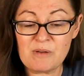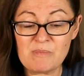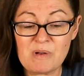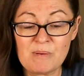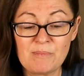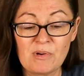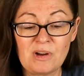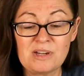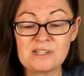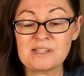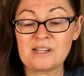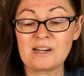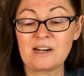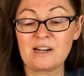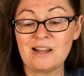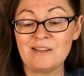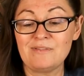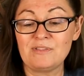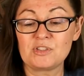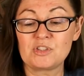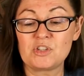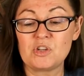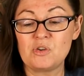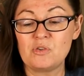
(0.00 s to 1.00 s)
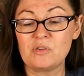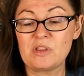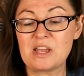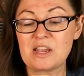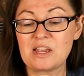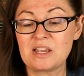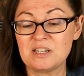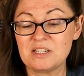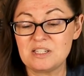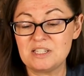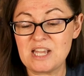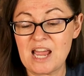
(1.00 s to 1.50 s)
Remember I said at level 2, they
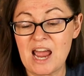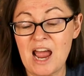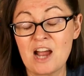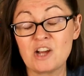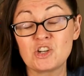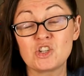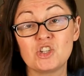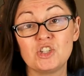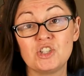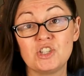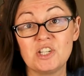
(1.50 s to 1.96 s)
can dash,